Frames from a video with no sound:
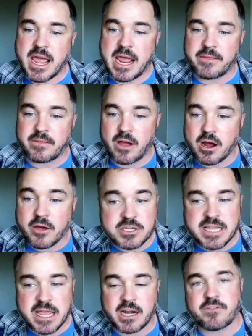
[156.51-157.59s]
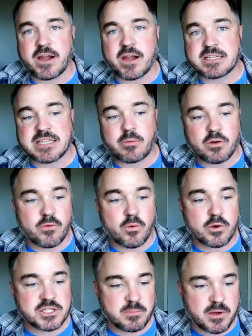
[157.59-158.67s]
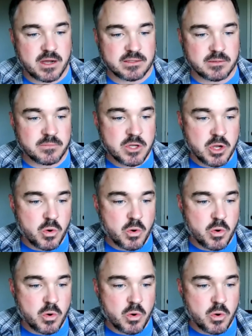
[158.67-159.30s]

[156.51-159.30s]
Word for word: and other sacrifices that were forced upon them.